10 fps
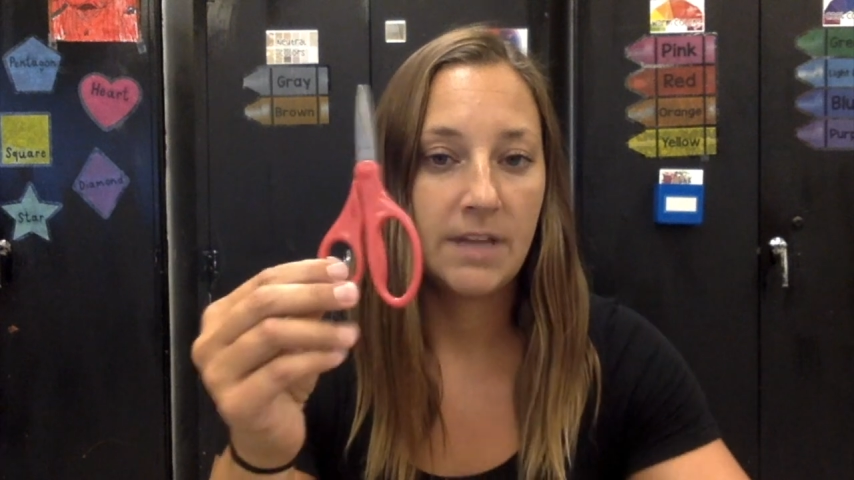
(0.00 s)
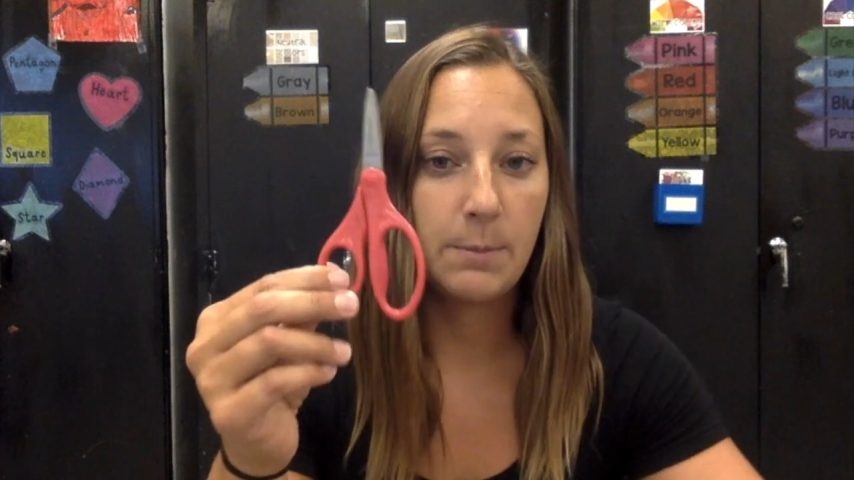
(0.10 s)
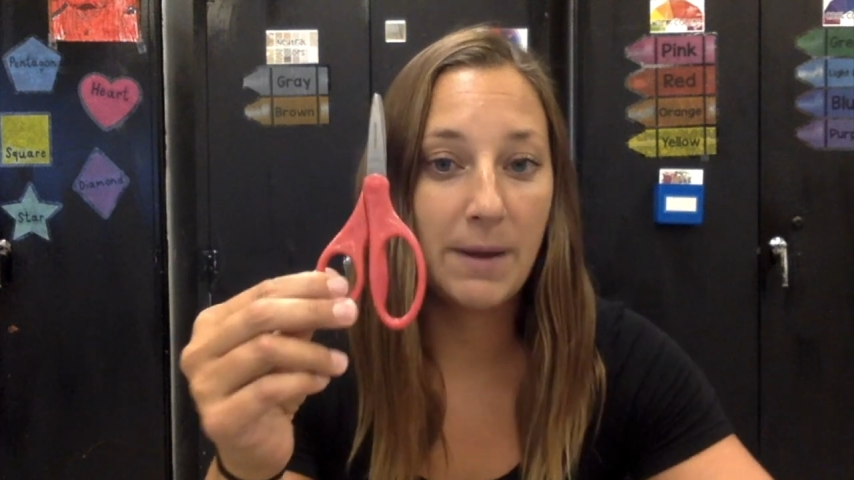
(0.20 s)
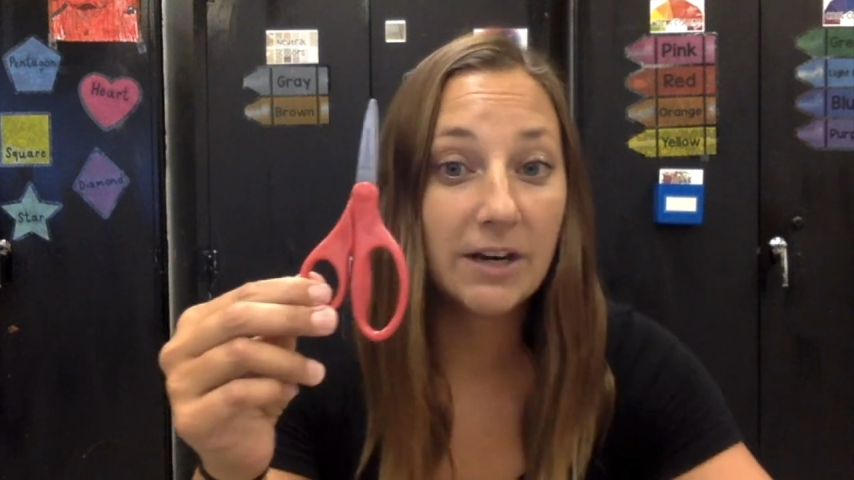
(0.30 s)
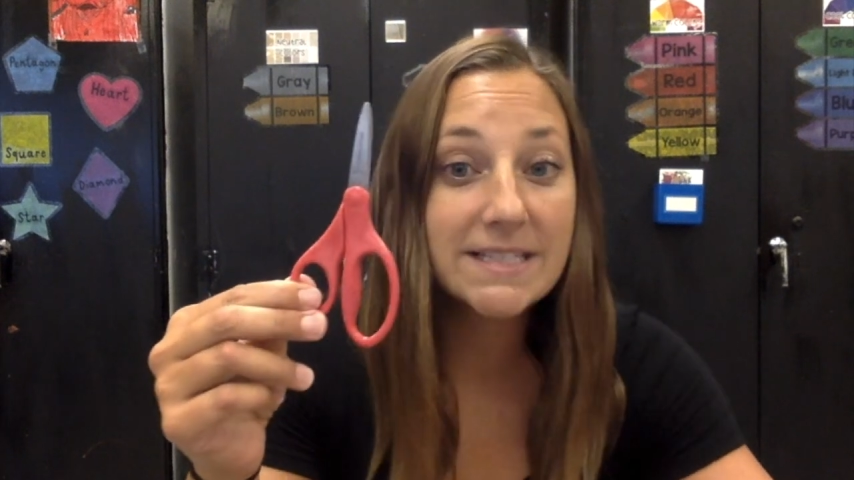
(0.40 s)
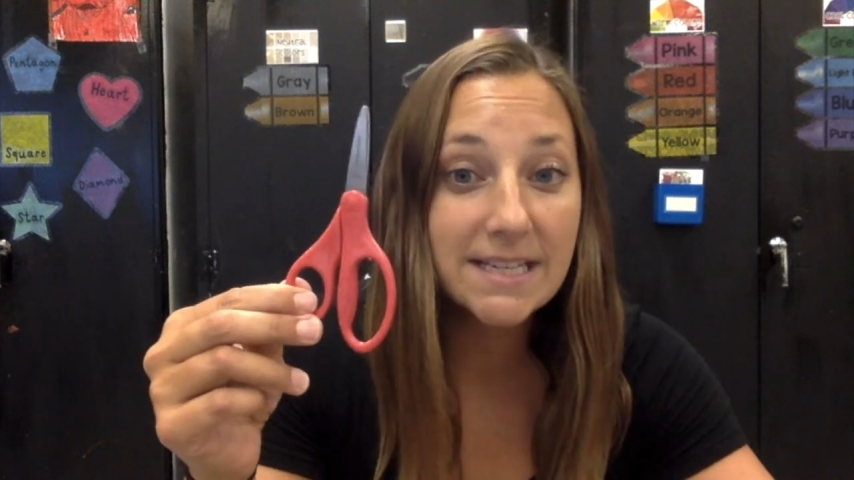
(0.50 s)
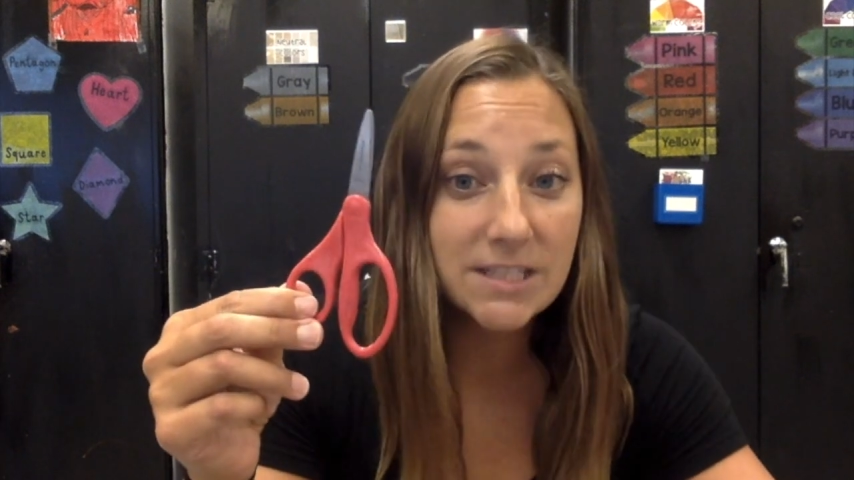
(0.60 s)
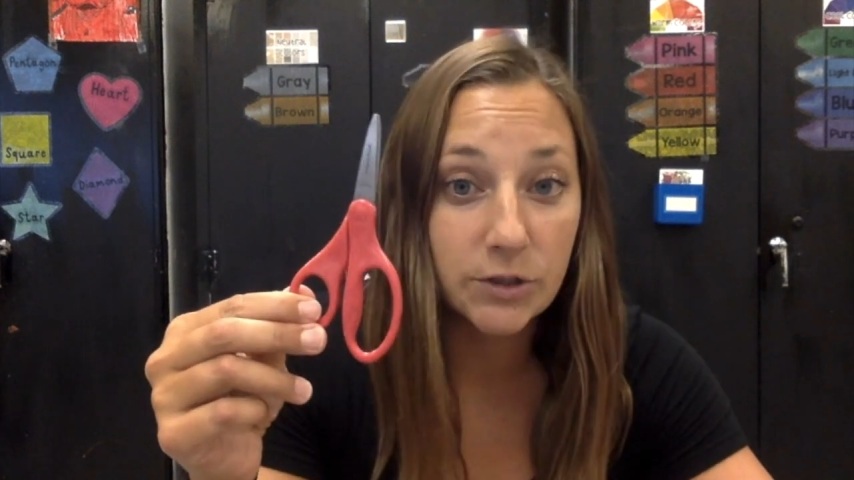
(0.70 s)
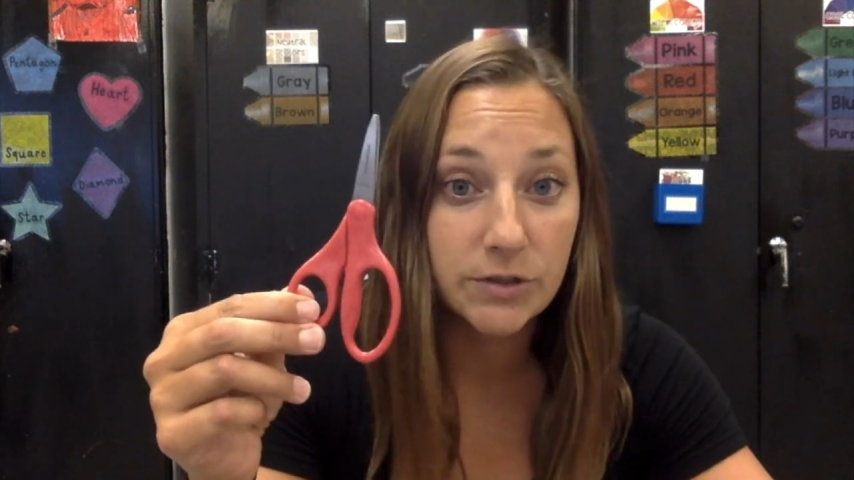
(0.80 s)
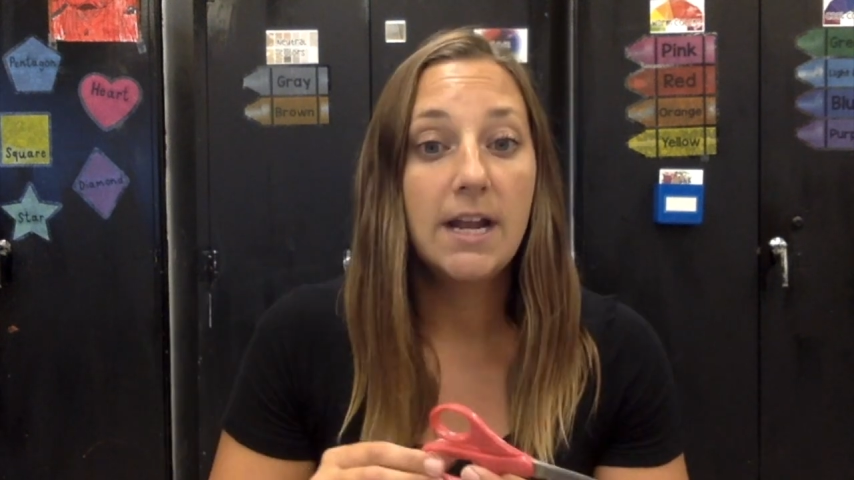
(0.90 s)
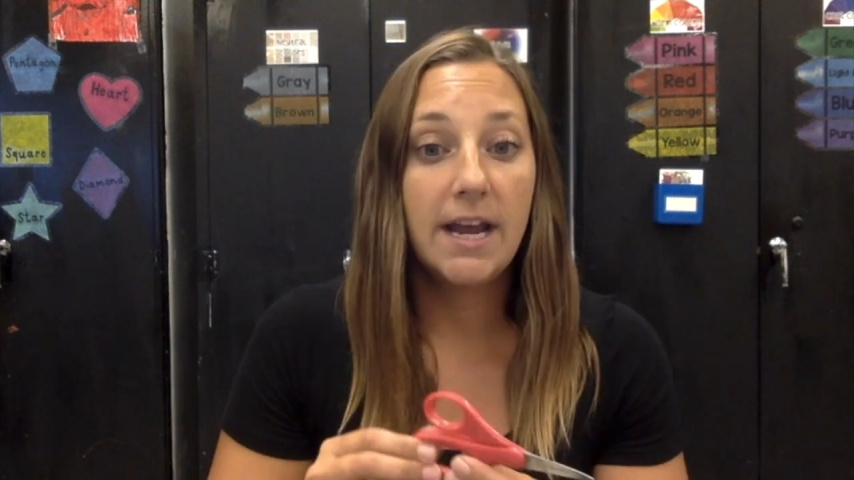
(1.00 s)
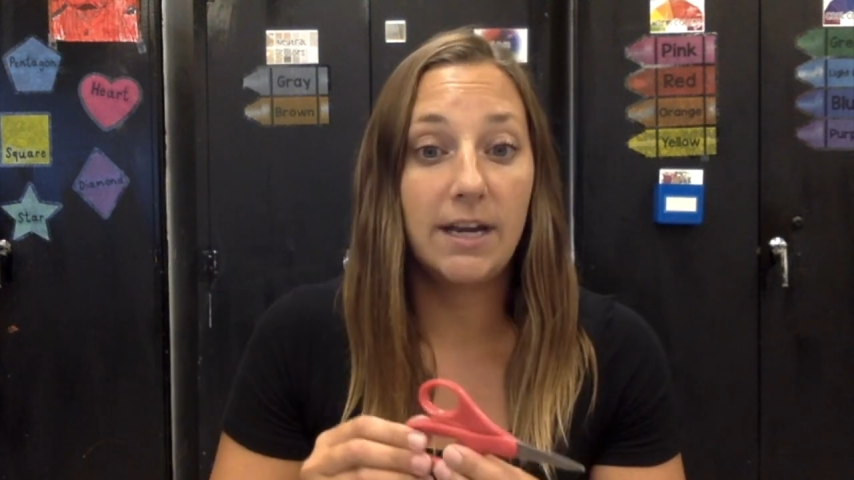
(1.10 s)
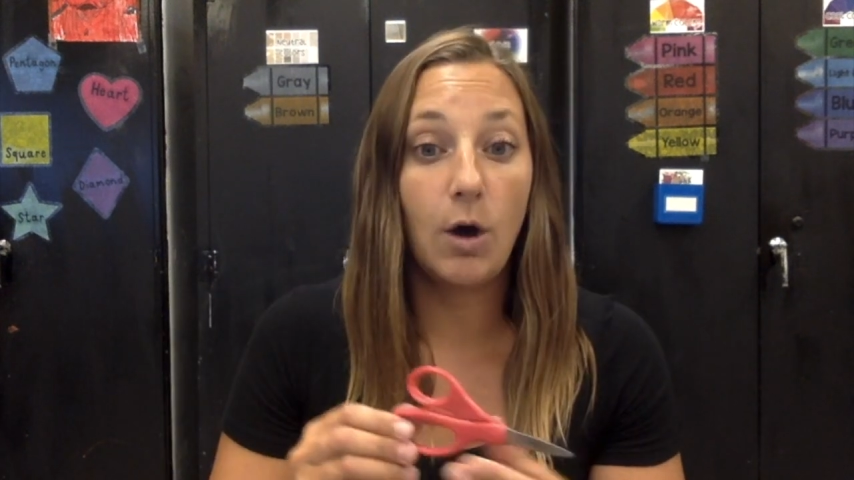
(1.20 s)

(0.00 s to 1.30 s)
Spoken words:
A pair of scissors. And